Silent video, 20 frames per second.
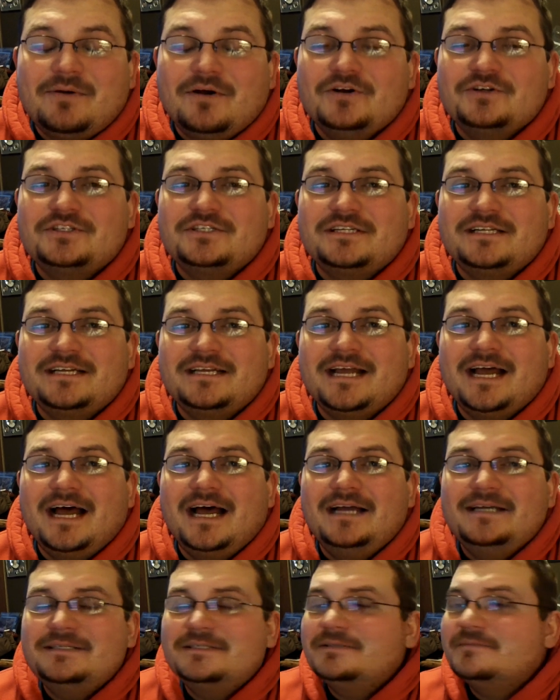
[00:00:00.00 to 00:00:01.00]
personally,
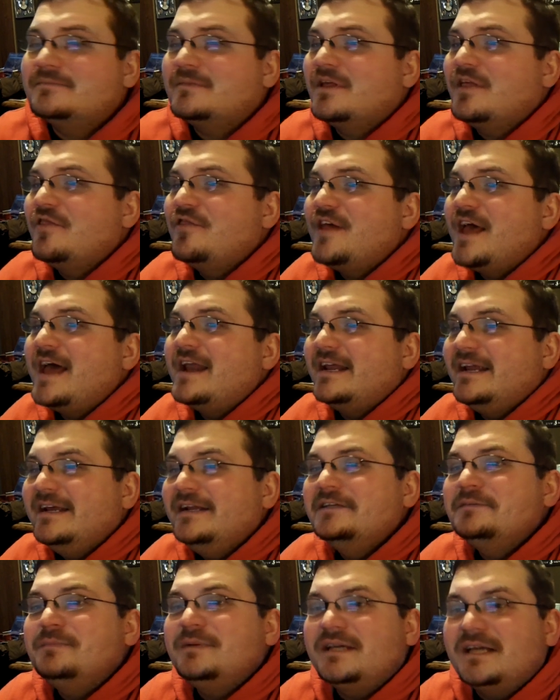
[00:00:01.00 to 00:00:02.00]
guys, that
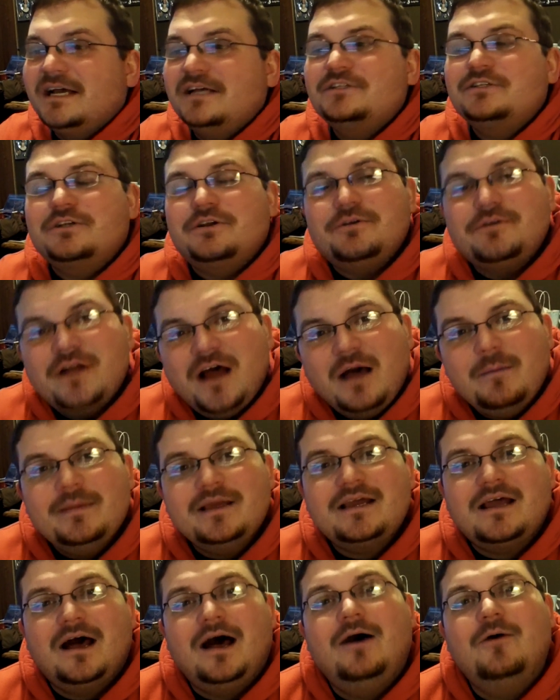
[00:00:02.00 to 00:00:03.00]
it is because
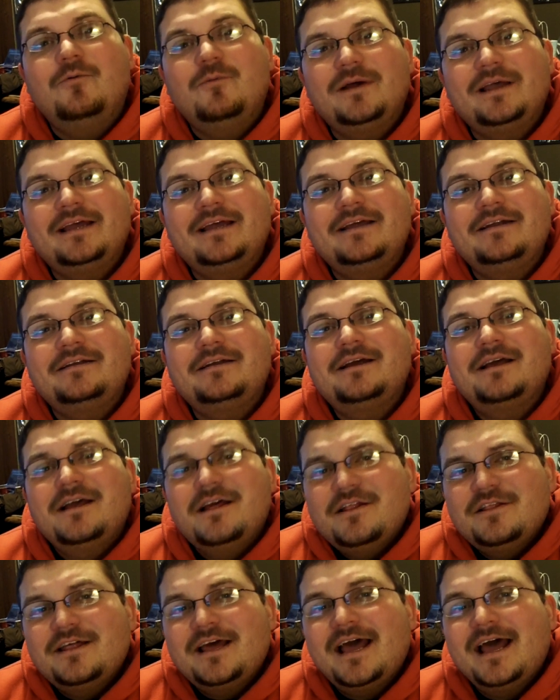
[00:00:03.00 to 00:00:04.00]
Konami caught wind
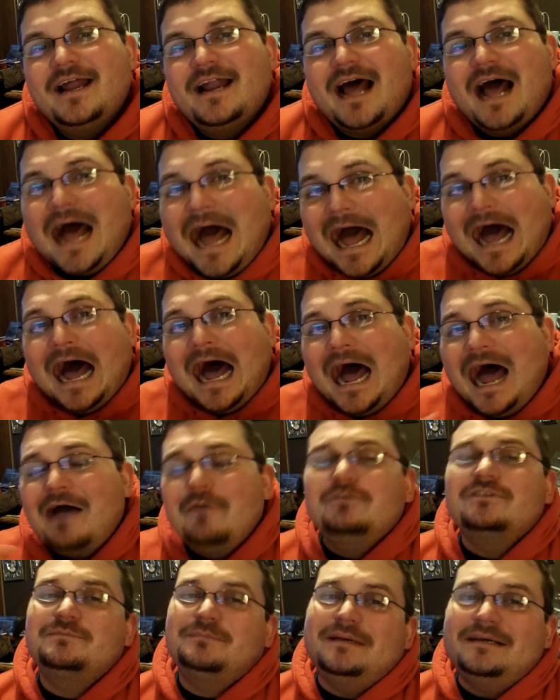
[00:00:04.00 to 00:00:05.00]
that
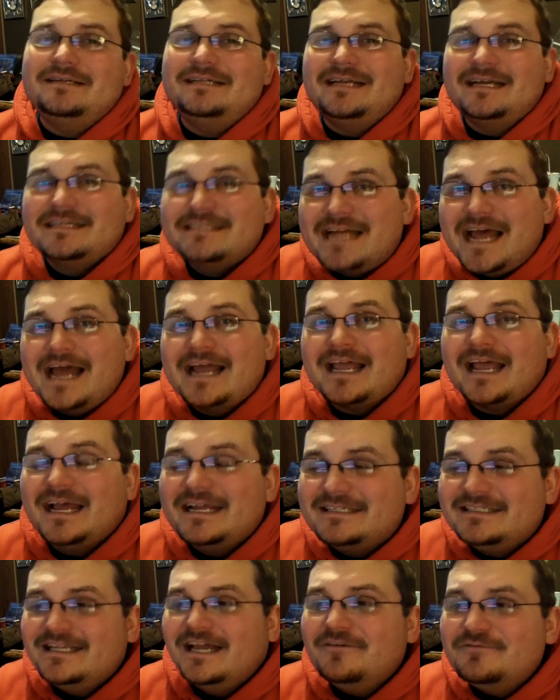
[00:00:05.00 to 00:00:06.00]
I was building a deck,
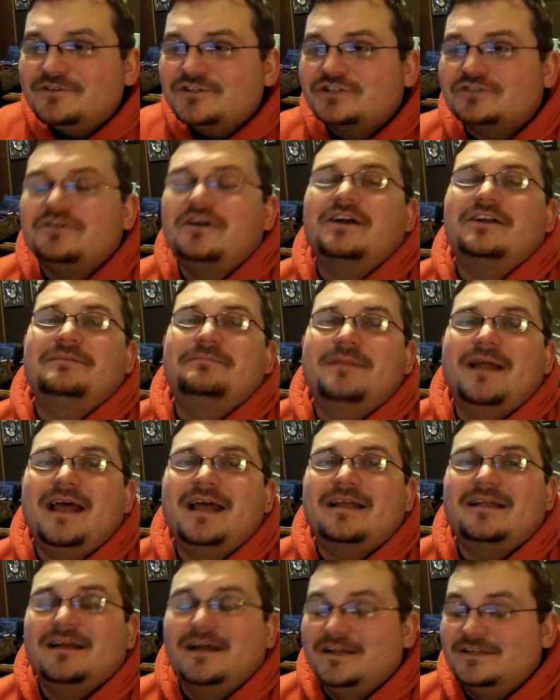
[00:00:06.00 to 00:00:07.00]
a self-destruct
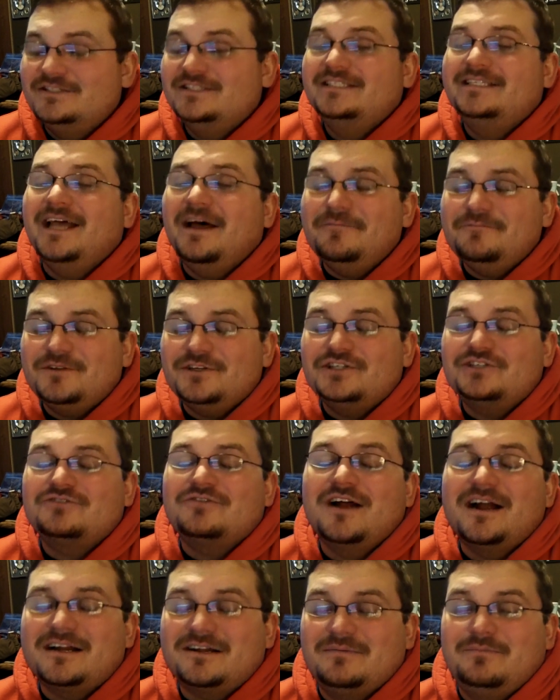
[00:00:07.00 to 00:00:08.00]

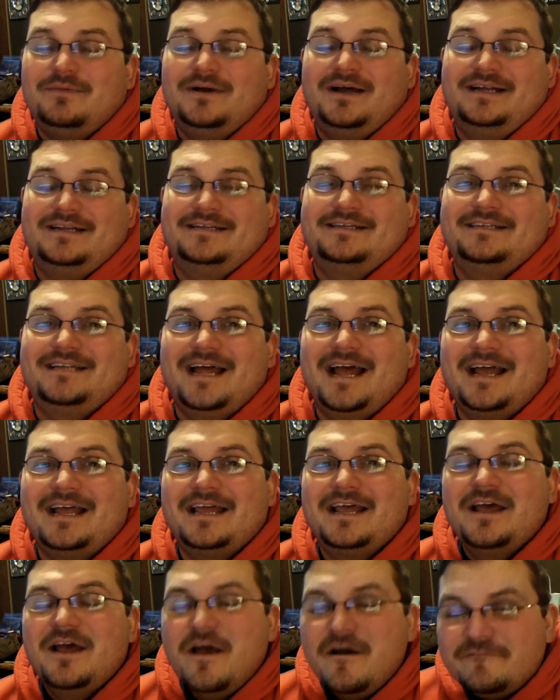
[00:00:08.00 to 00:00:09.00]
button
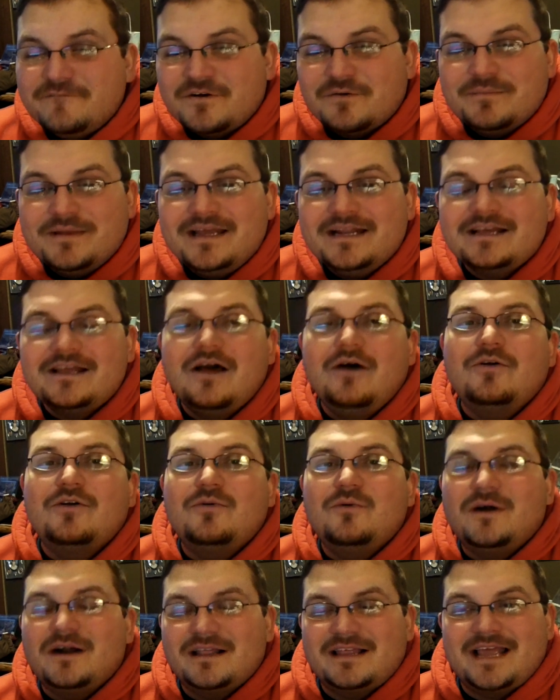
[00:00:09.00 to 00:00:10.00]
deck, for me to go to
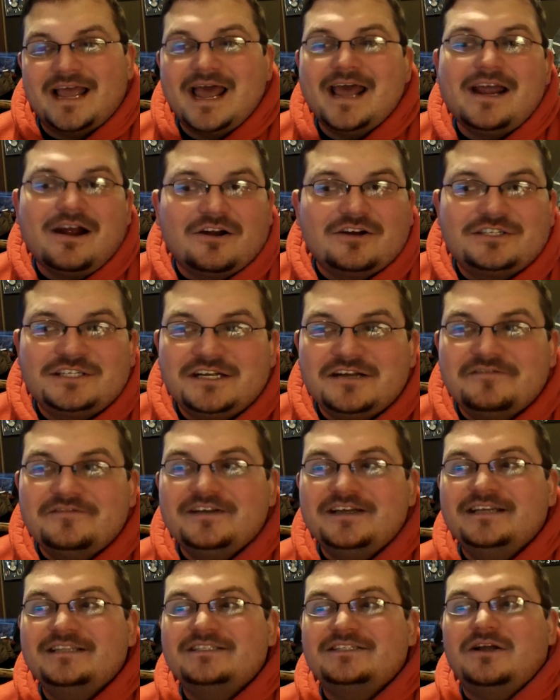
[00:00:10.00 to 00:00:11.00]
one of the ARG
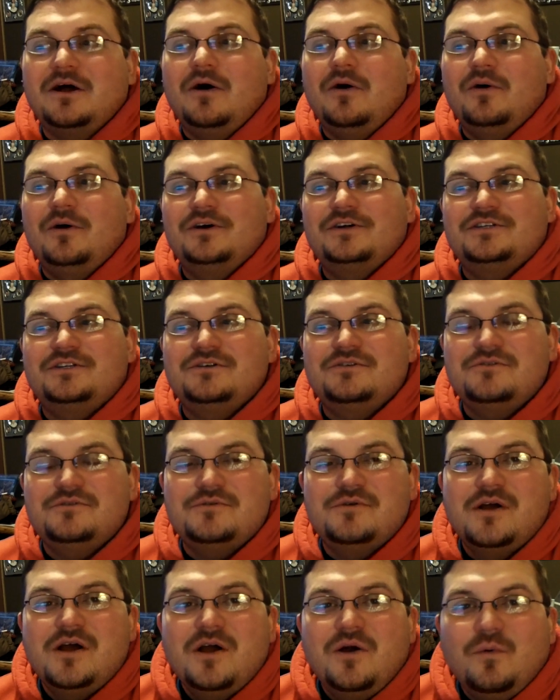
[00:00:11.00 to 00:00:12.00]
events or
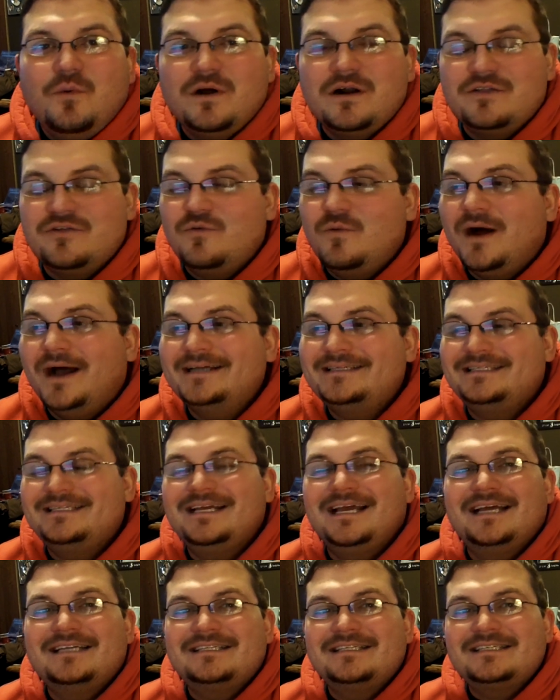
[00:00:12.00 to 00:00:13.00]
to one of the
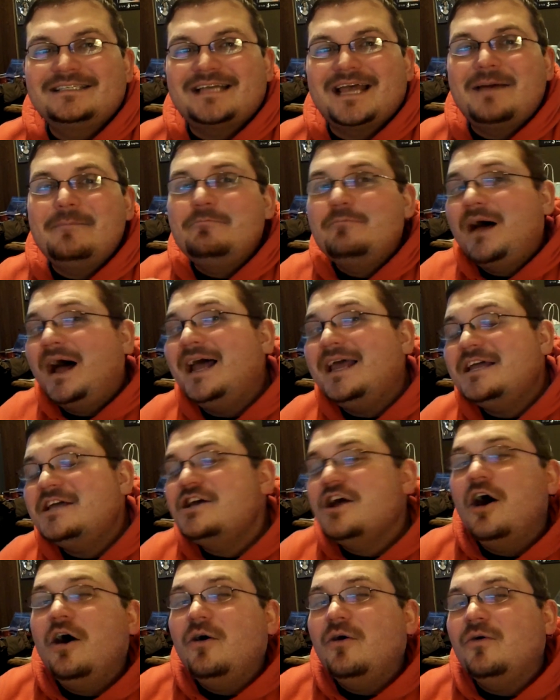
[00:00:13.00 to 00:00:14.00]
YCSs, and my
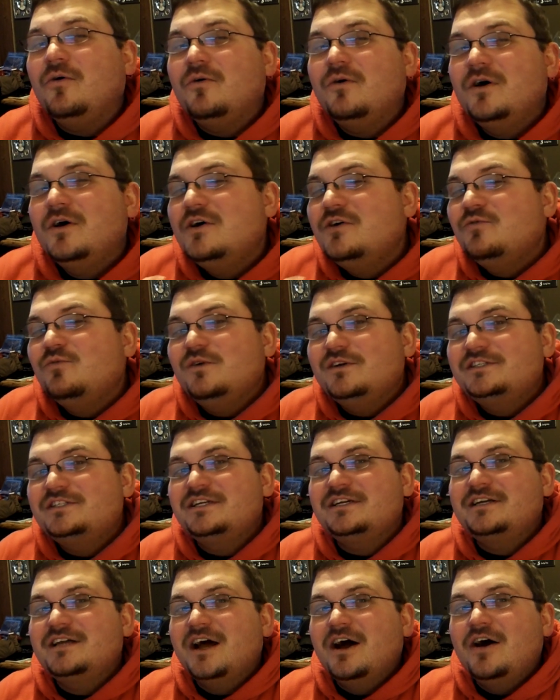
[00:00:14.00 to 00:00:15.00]
goal was
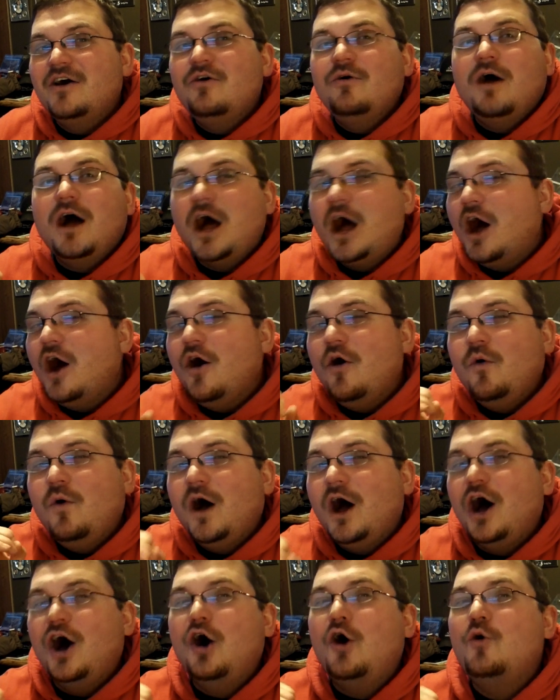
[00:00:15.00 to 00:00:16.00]
to go
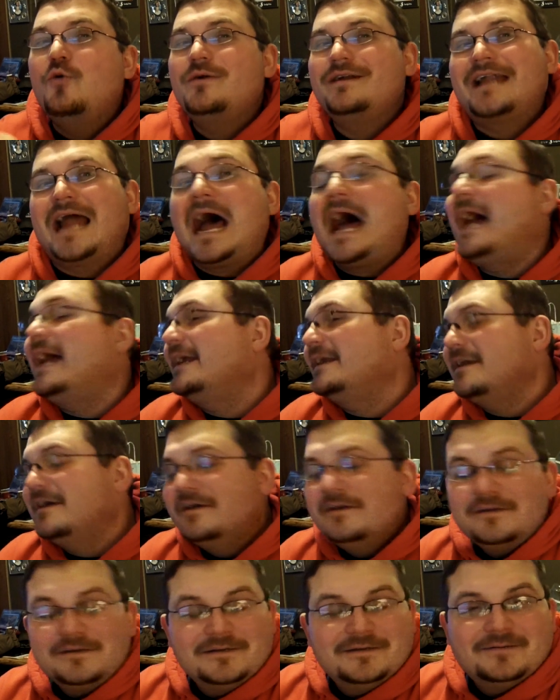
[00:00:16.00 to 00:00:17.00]
009.
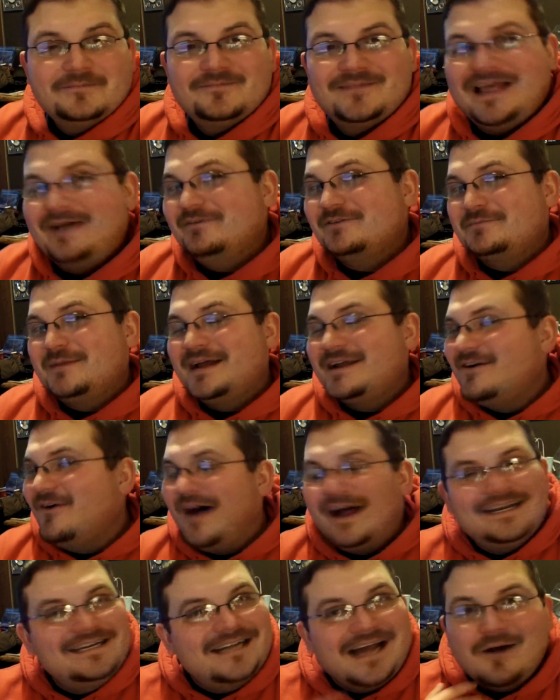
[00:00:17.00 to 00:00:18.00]
That was my
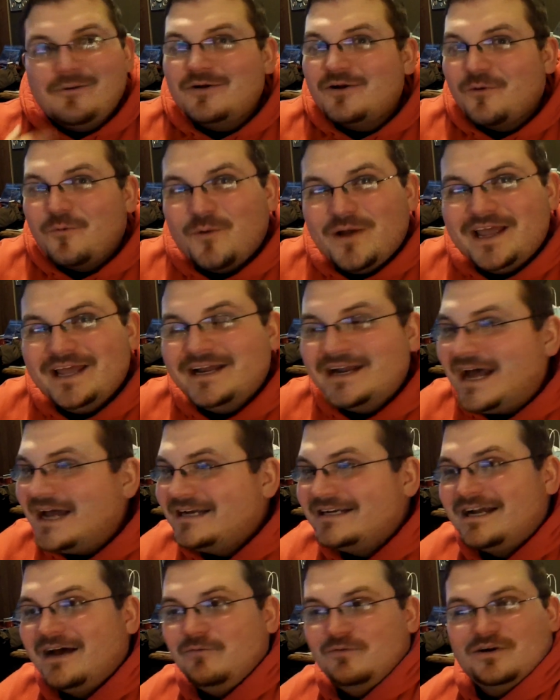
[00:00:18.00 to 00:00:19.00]
goal. I did not want to win.
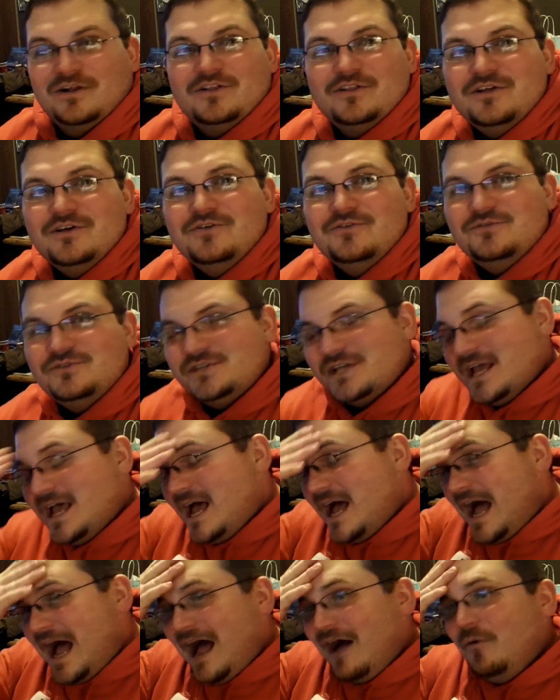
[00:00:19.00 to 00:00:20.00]
I did not want to lose.
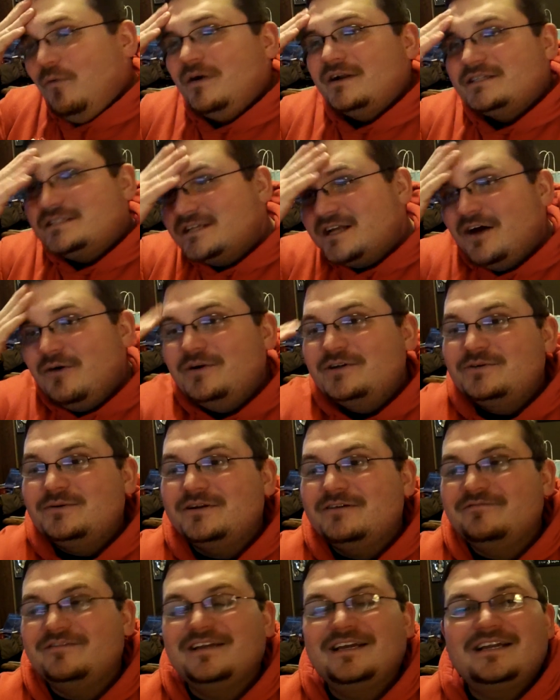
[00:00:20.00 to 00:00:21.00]
I wanted to go into
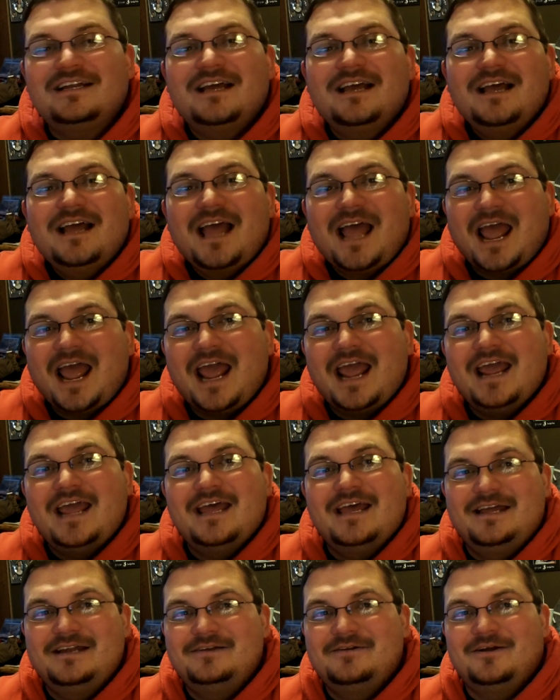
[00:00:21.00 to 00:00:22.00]
an event
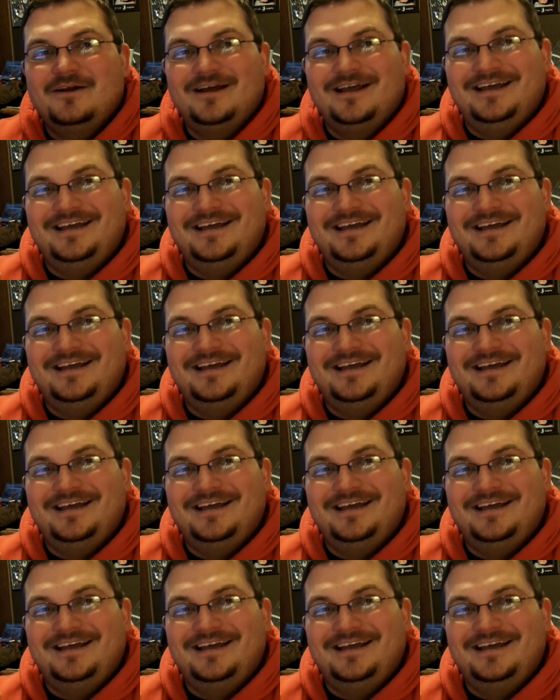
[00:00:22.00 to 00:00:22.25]
and